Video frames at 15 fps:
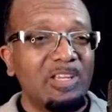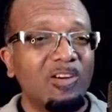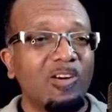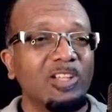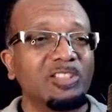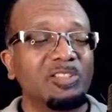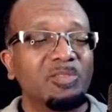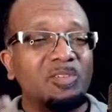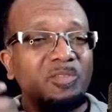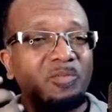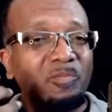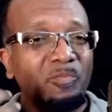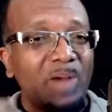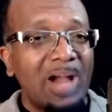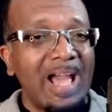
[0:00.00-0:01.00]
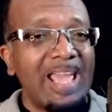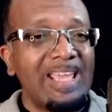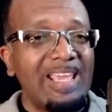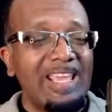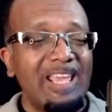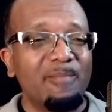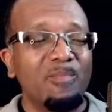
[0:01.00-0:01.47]
because by
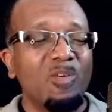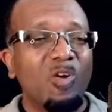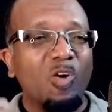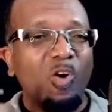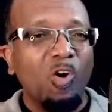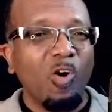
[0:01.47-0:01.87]
him